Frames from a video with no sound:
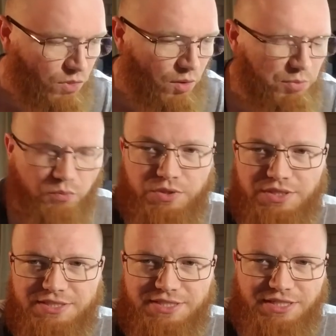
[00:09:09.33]
But
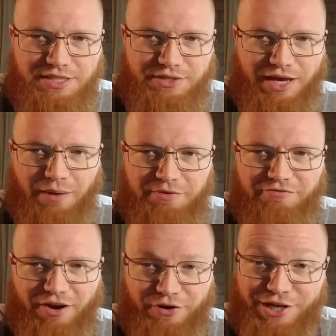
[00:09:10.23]
realistically, you got to be
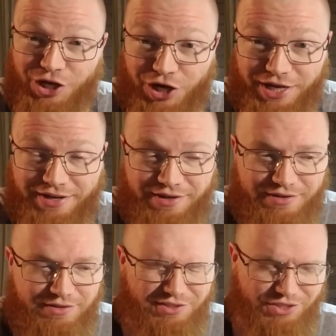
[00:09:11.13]
very good
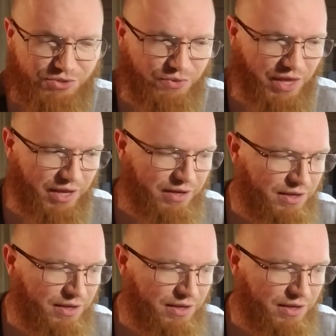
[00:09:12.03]
to do that,